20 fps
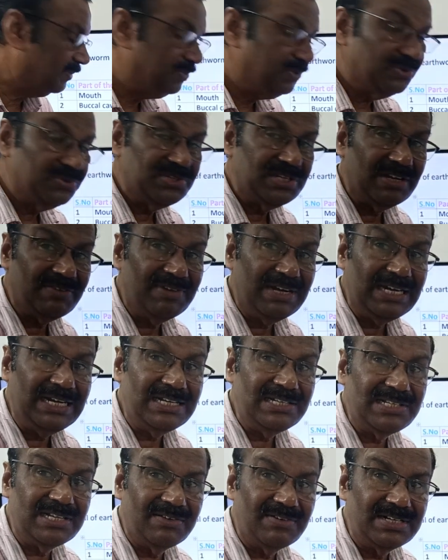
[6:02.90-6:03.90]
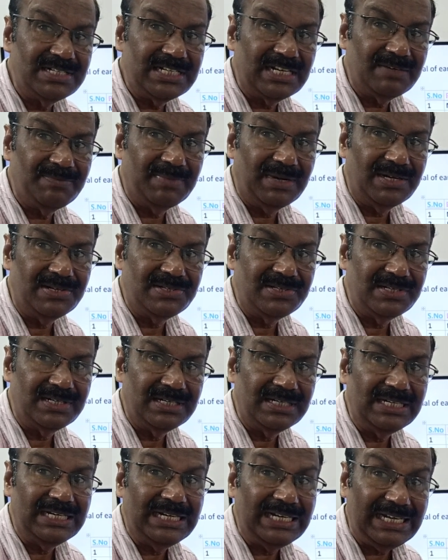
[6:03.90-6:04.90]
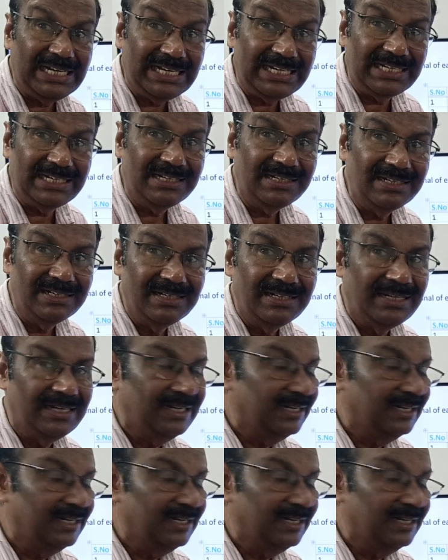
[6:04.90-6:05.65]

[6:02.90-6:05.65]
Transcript: up to 77 segments in